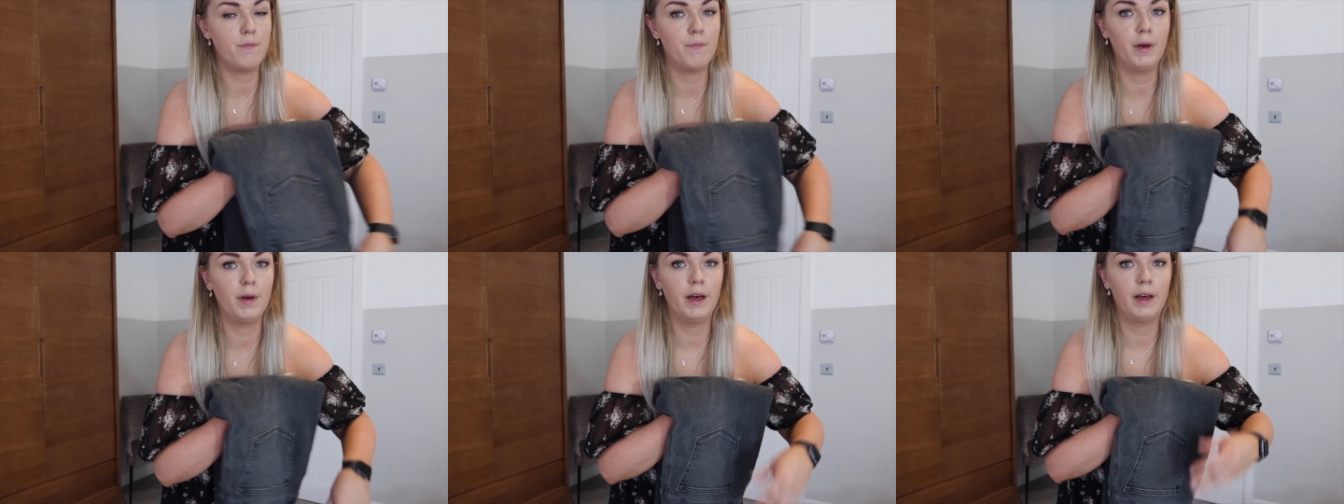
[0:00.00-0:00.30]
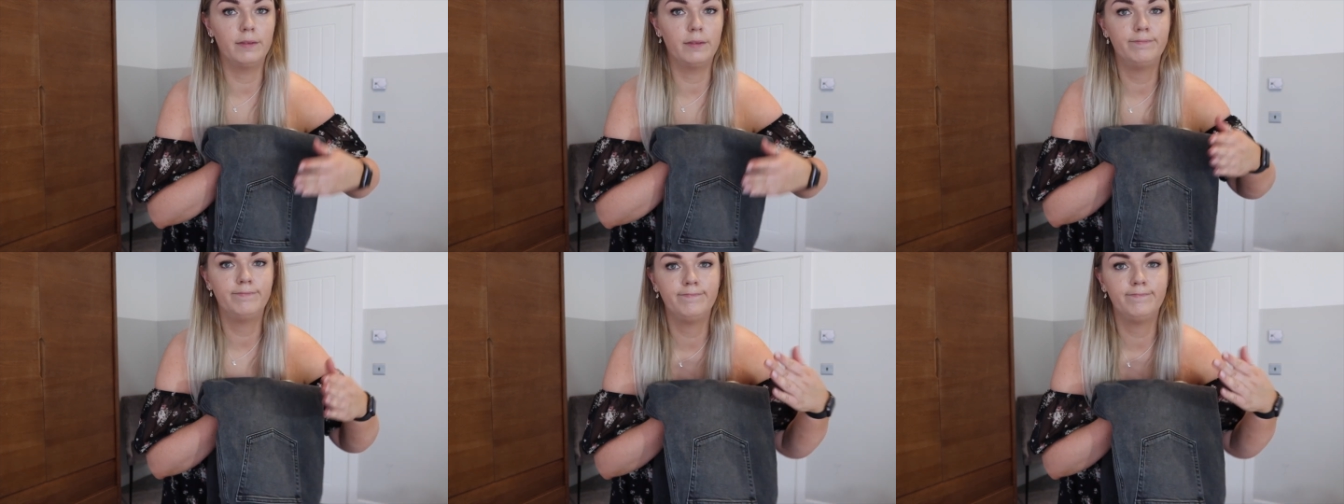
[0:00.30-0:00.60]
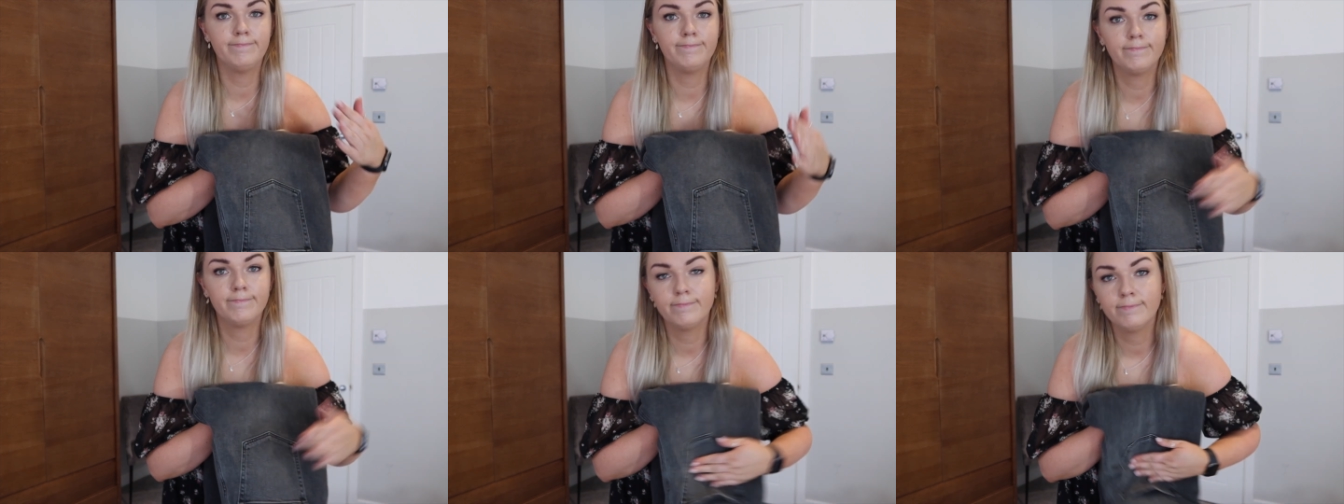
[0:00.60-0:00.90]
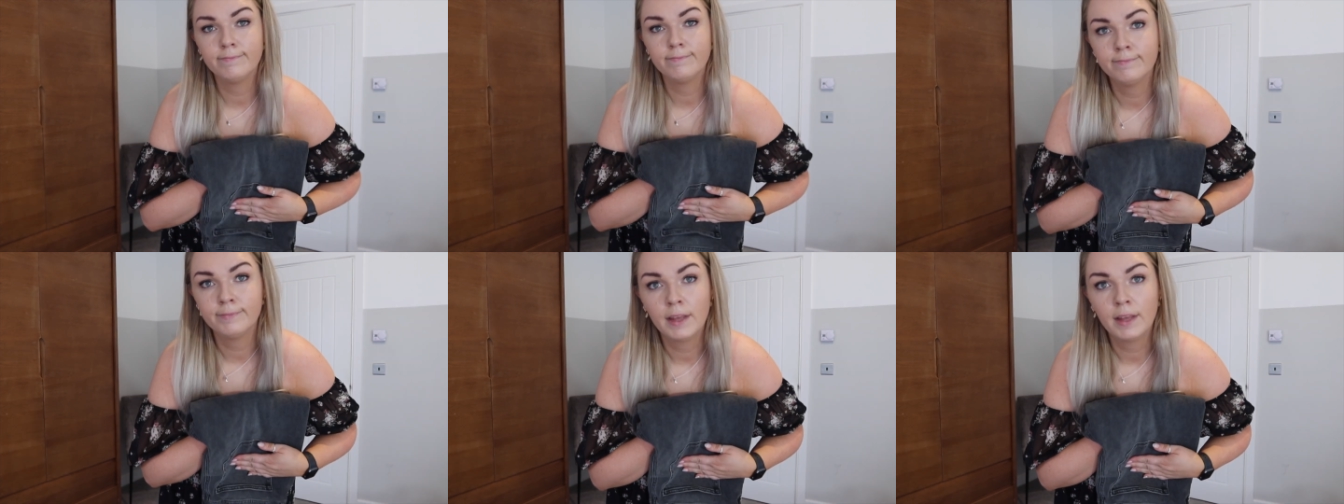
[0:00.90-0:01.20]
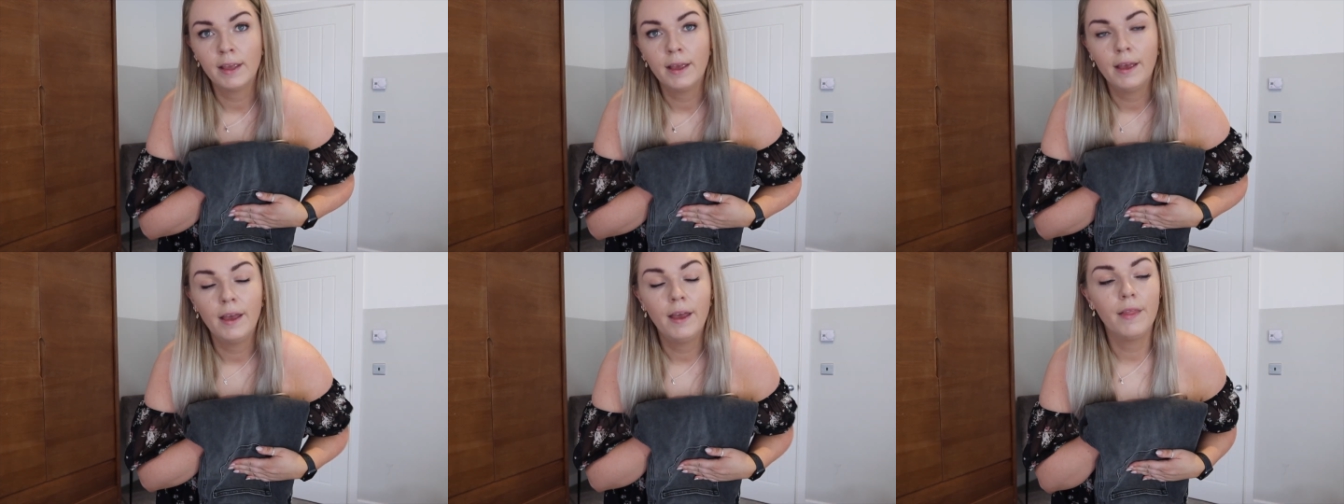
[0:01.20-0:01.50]
but
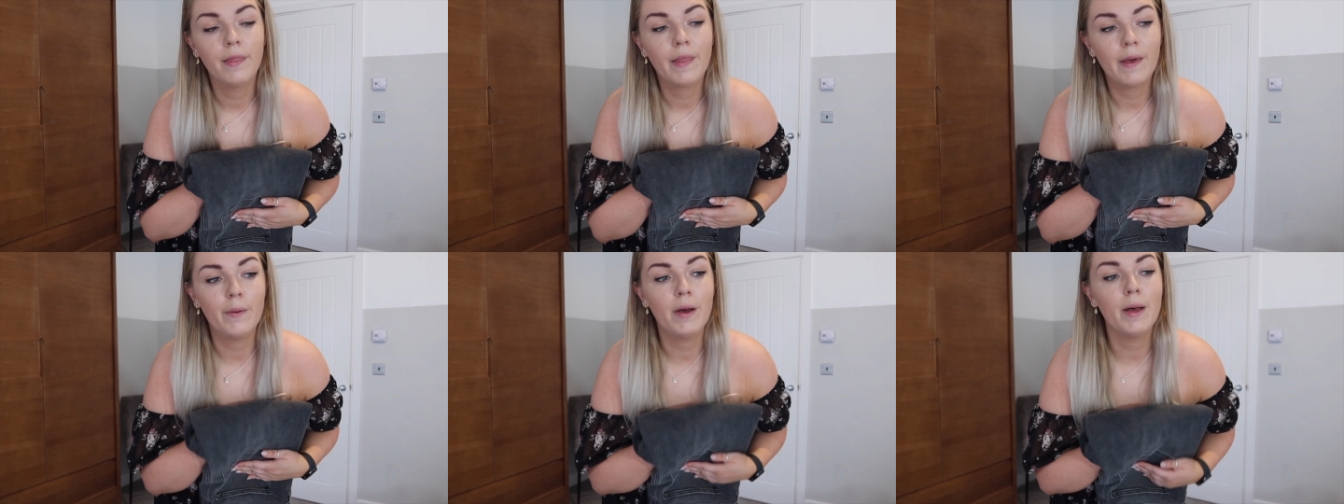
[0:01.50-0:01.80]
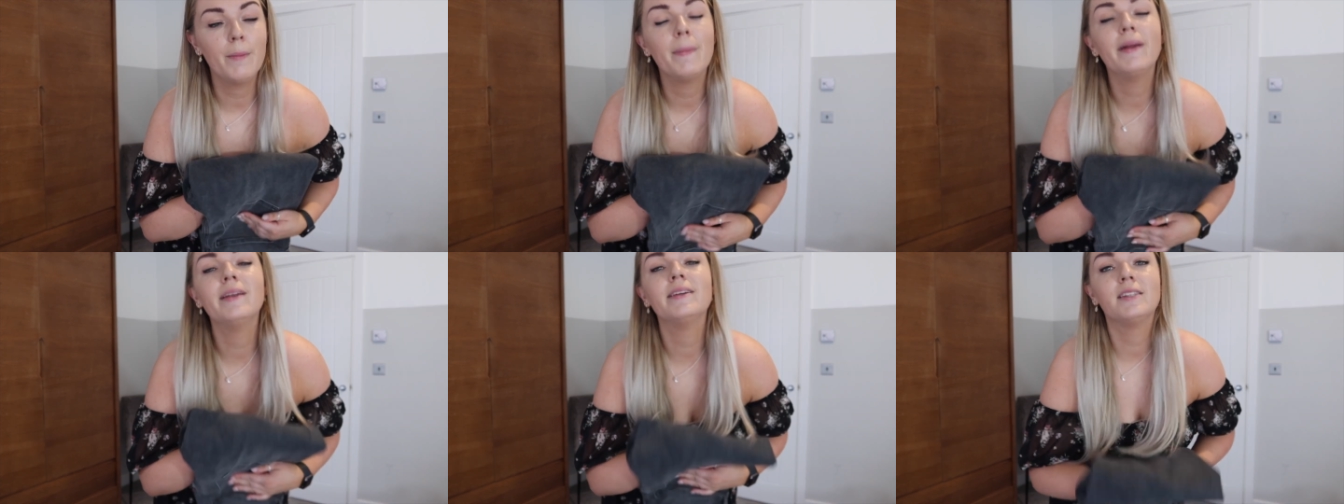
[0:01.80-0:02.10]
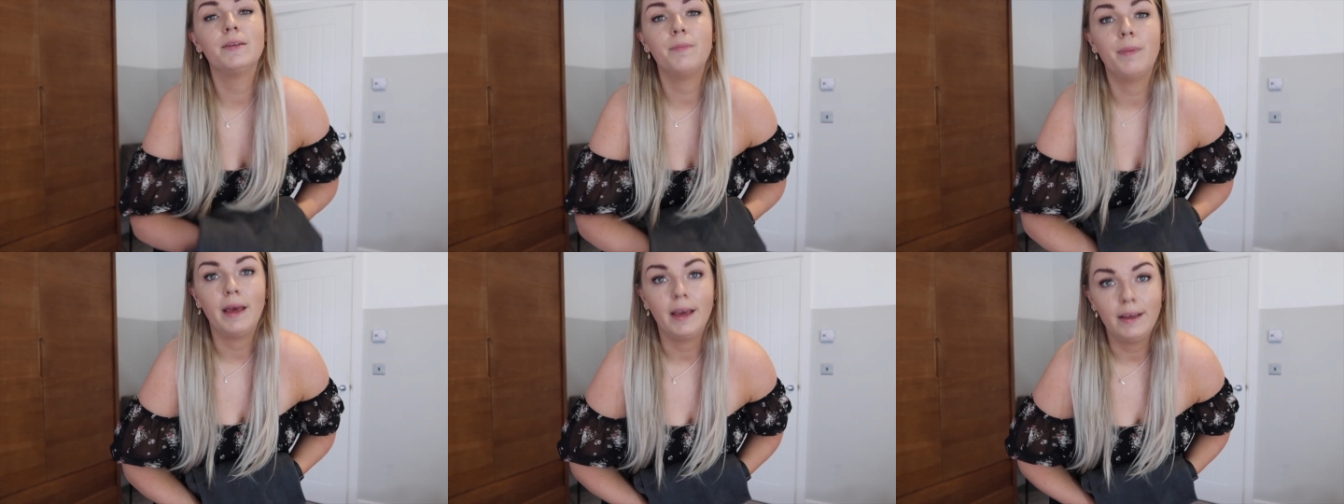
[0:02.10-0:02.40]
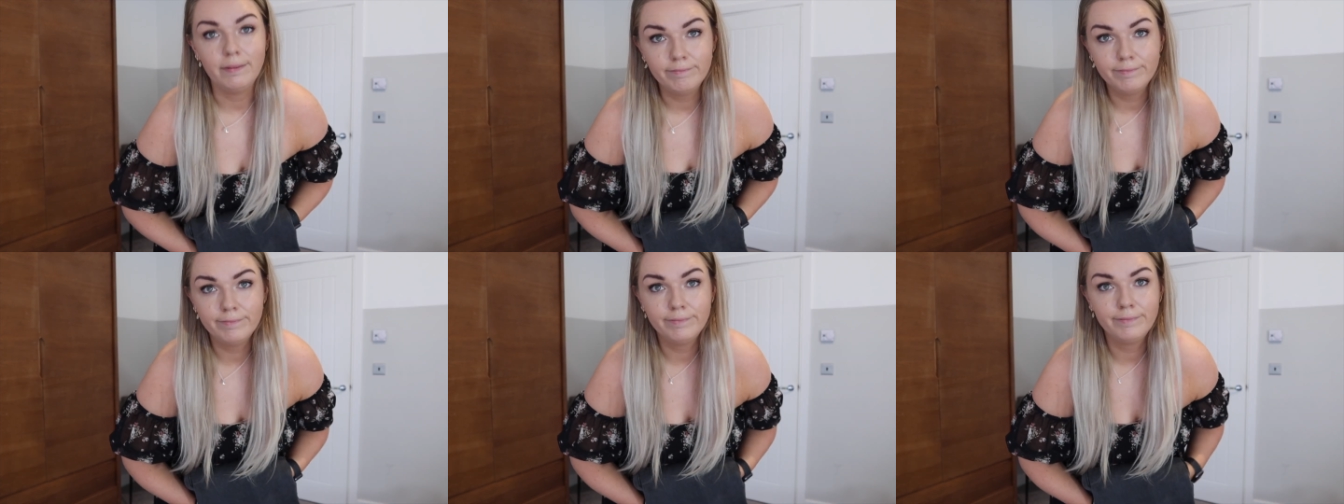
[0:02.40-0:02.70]
they weren't meant to be.